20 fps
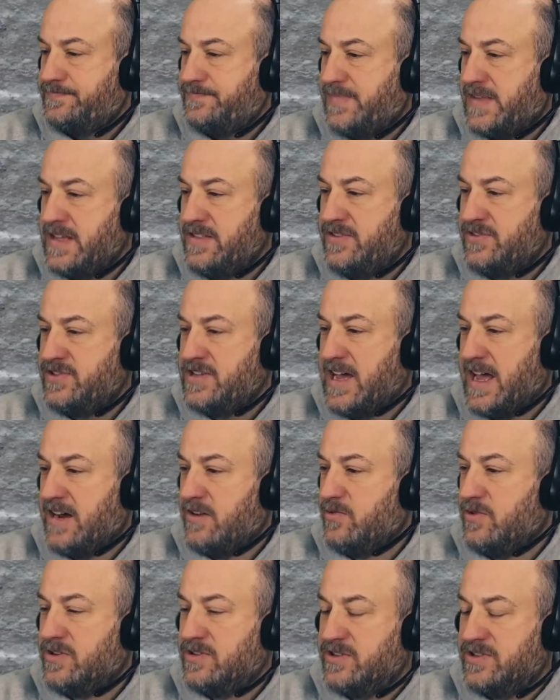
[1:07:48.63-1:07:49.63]
There's not a
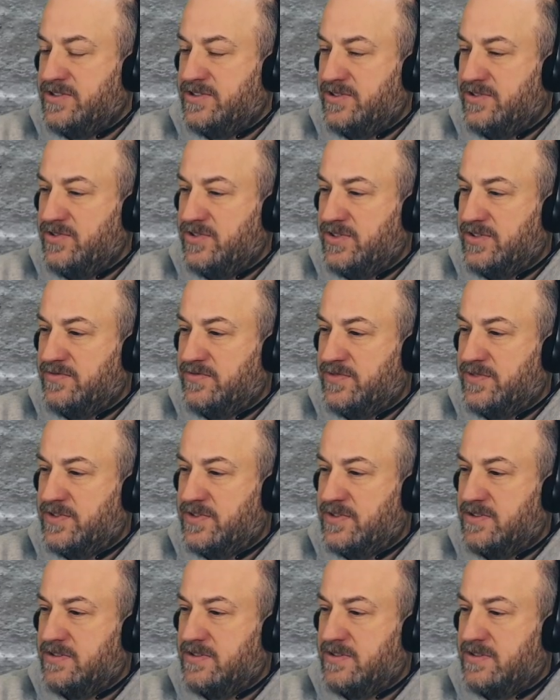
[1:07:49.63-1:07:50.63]
real good solution
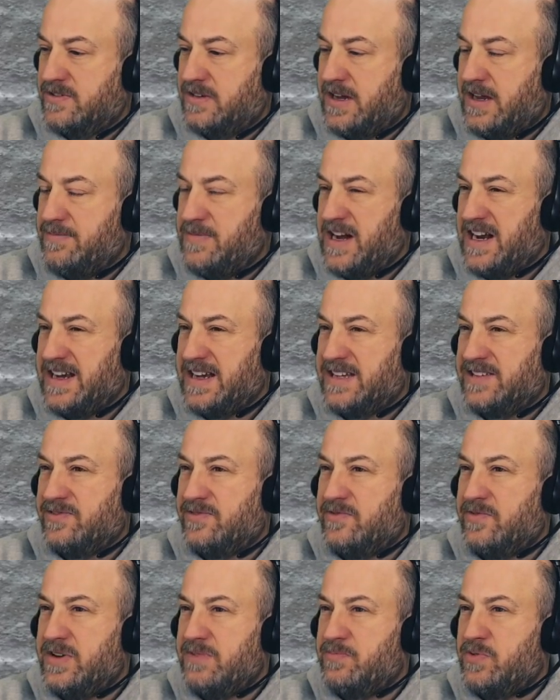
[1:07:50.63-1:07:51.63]
for, I mean, I guess if
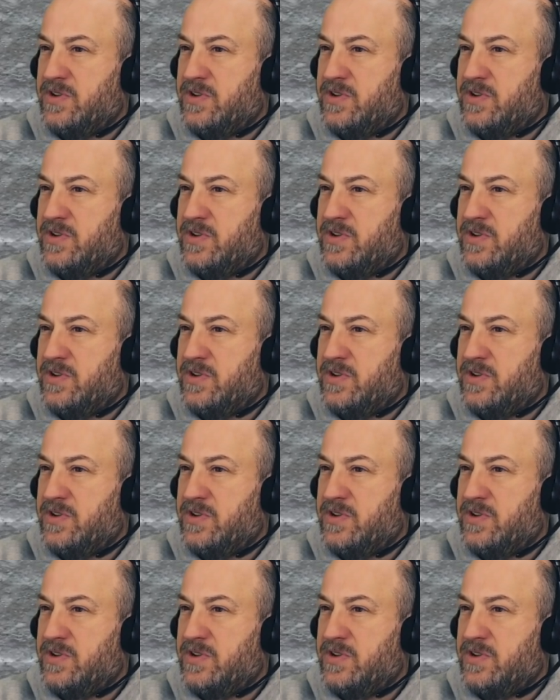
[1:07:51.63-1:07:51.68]
we put